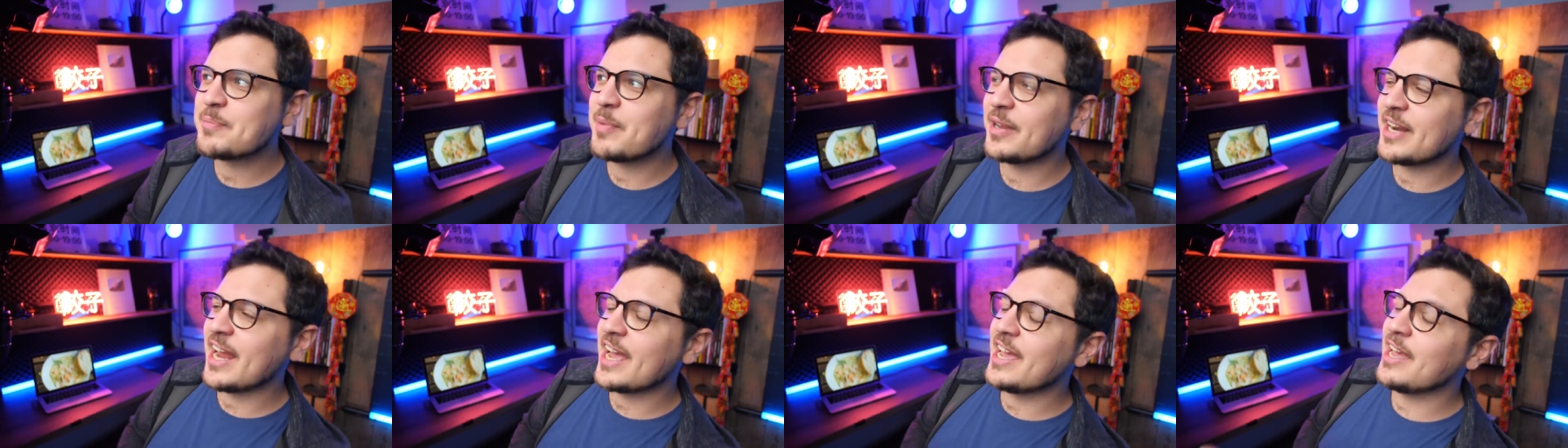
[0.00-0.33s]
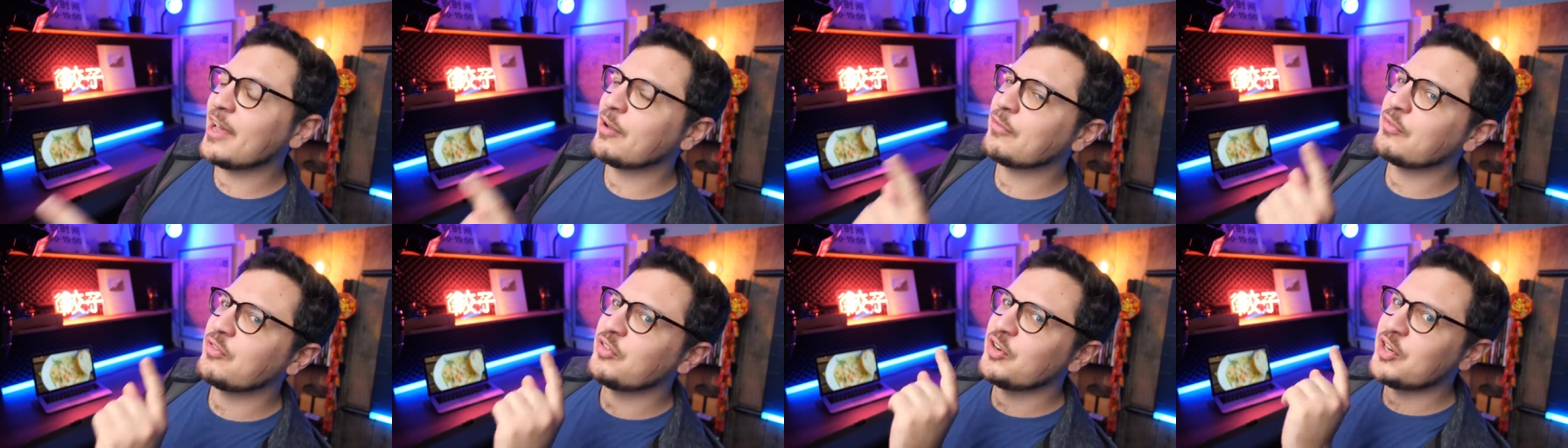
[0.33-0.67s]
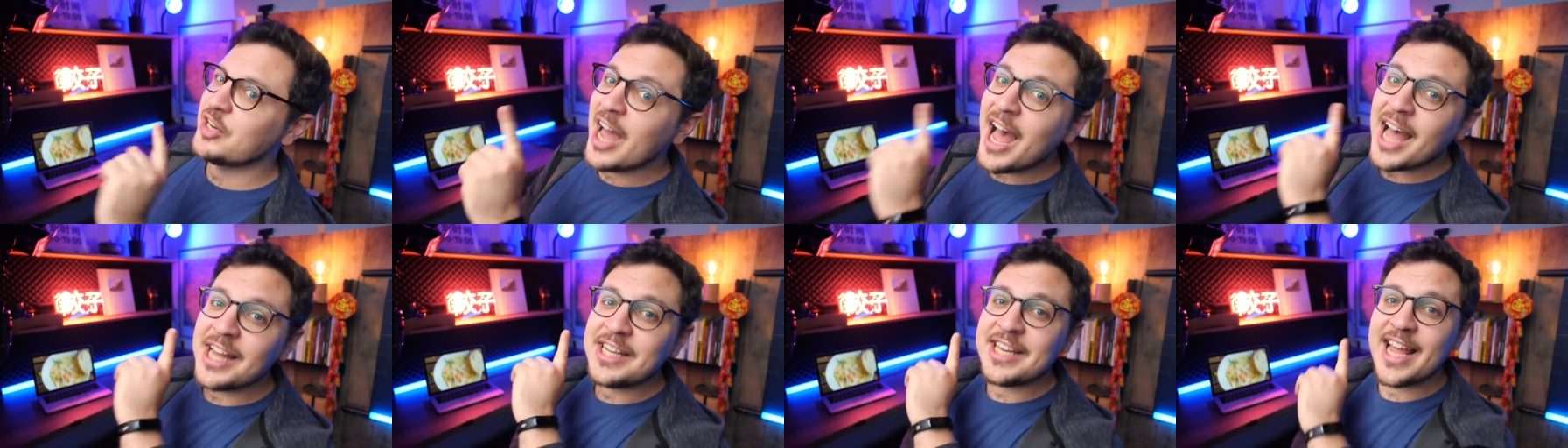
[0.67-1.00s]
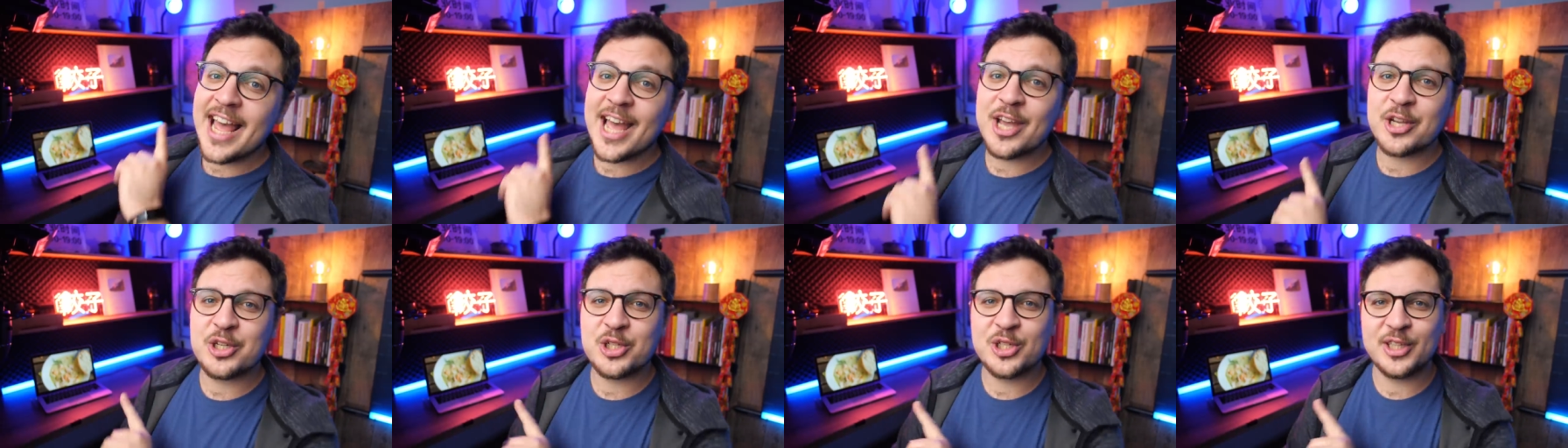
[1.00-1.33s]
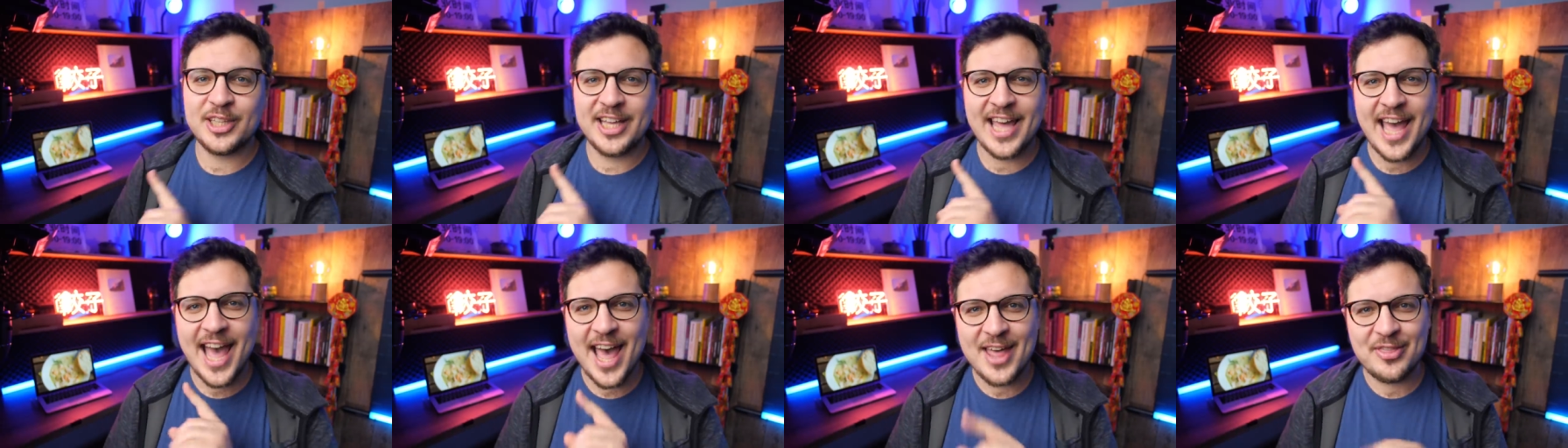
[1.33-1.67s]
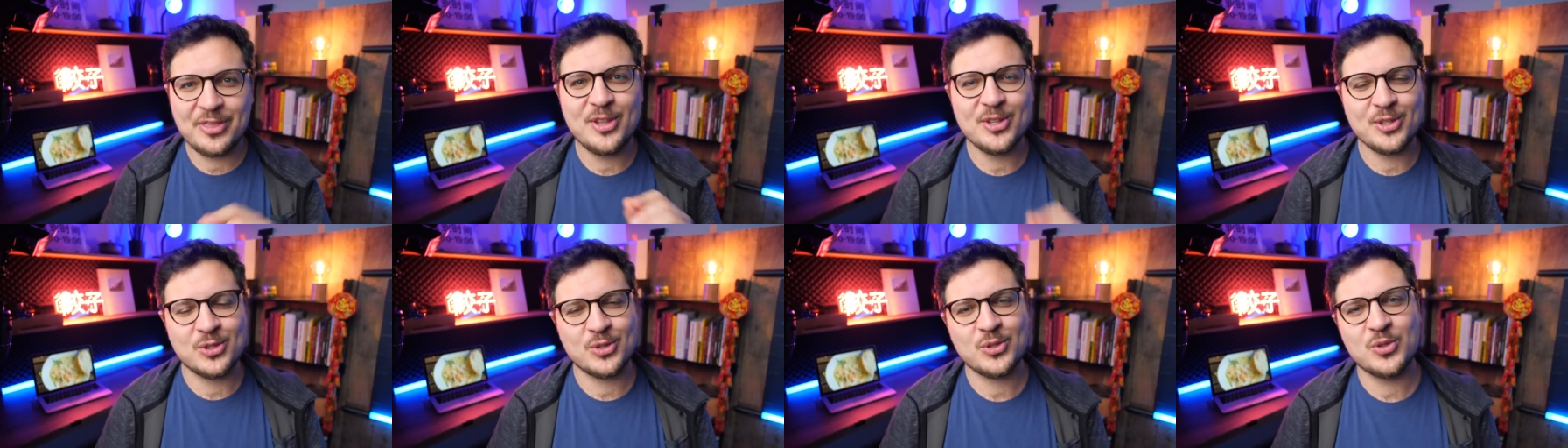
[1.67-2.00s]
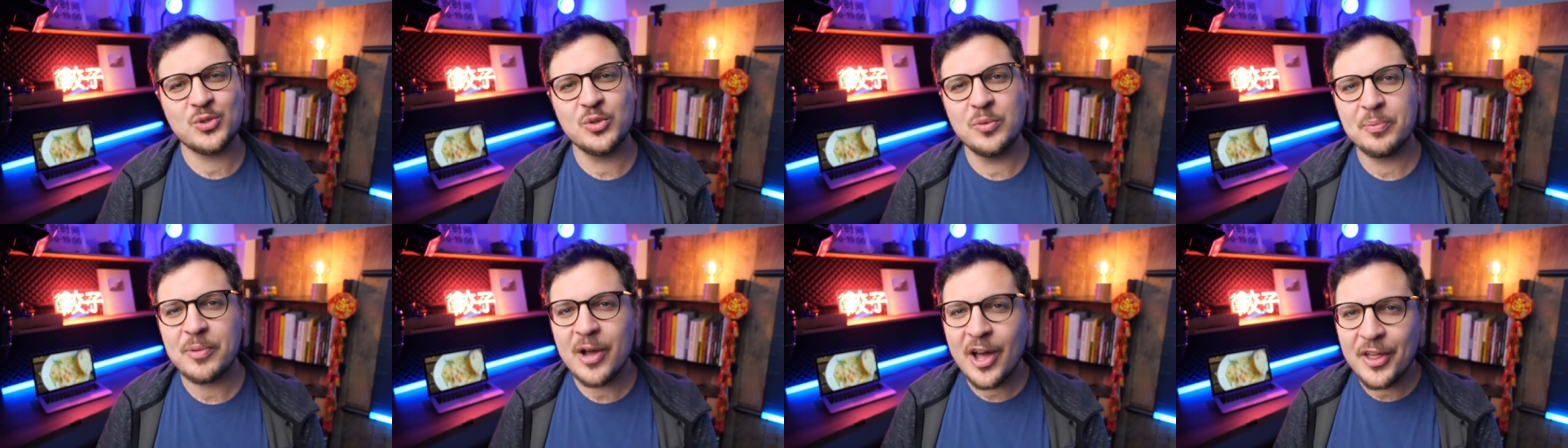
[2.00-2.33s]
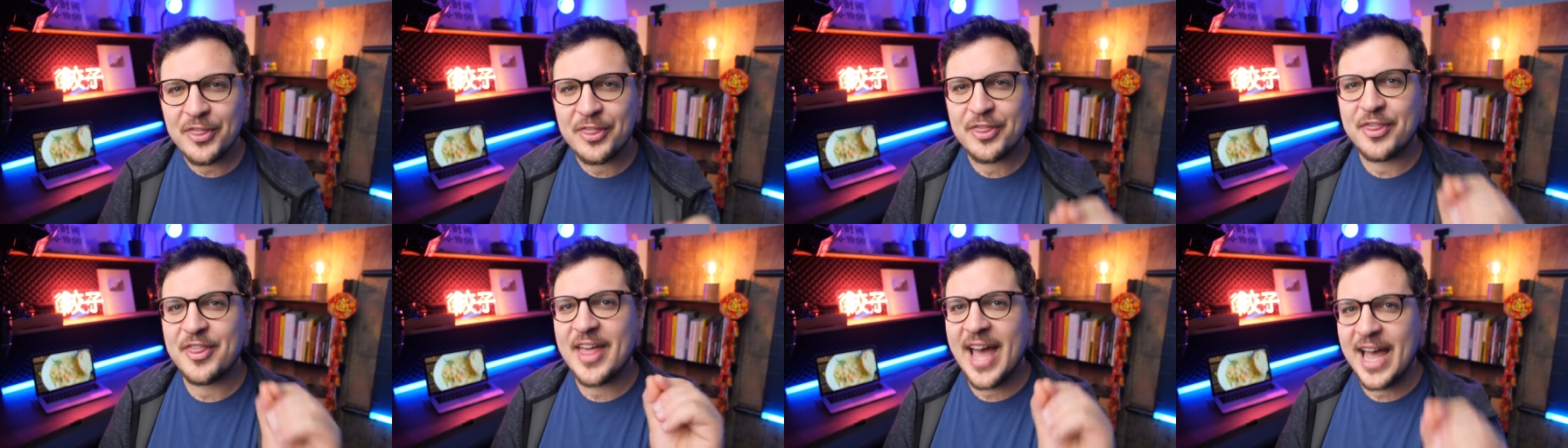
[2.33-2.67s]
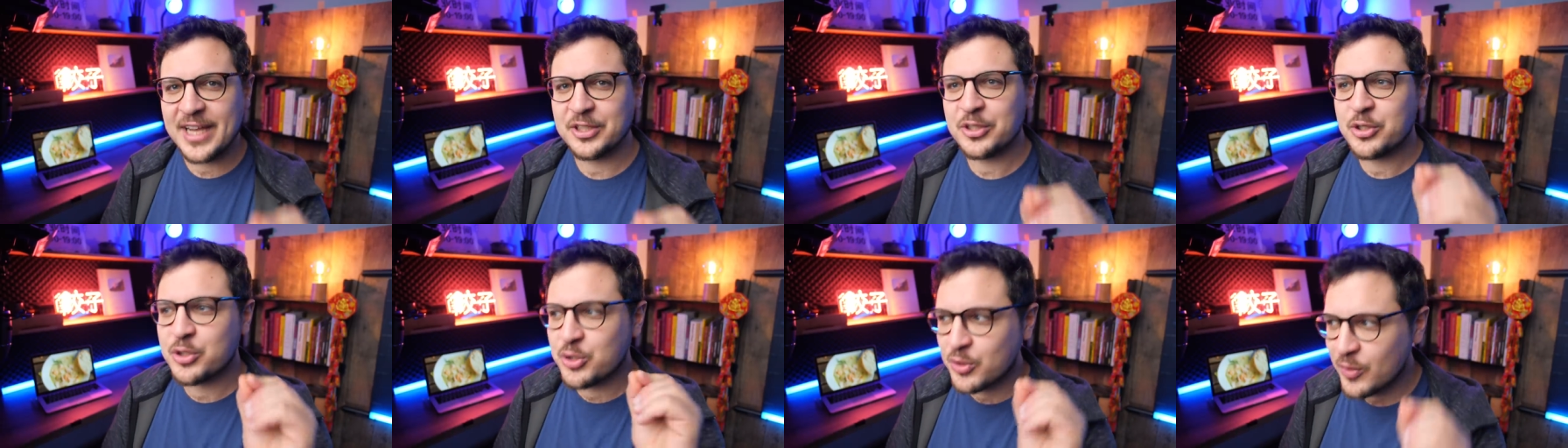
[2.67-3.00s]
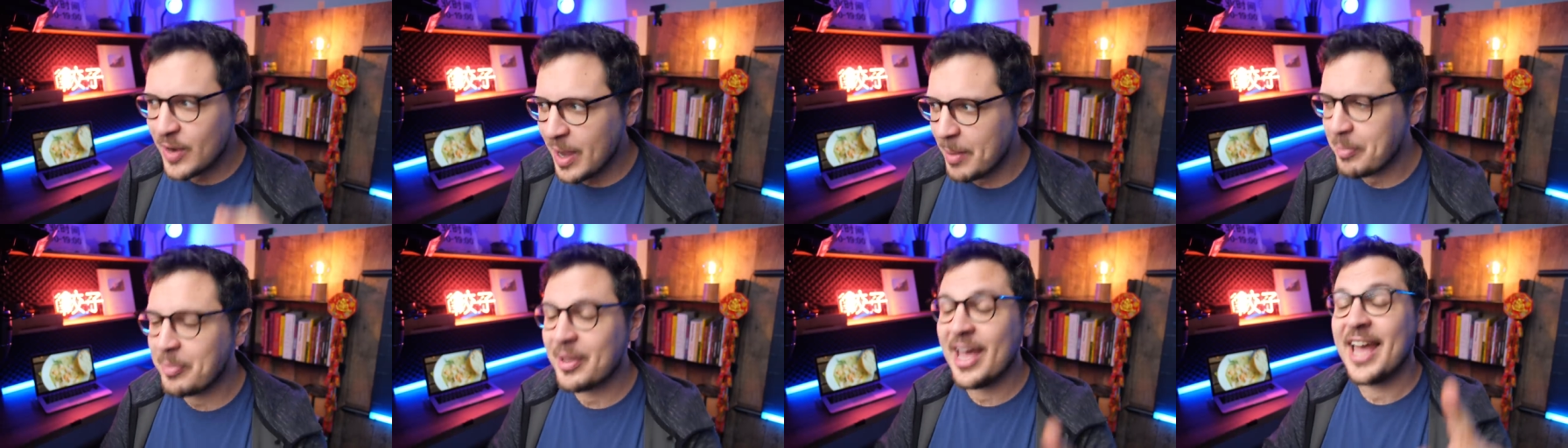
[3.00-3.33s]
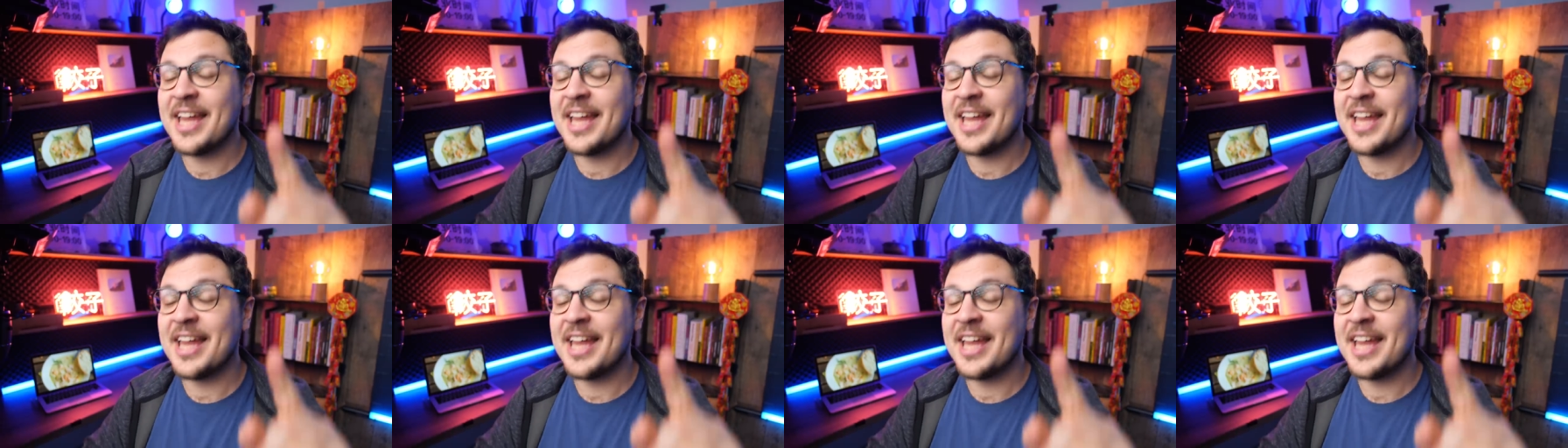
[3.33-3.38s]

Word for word: but I have not actually had this soup on that trip,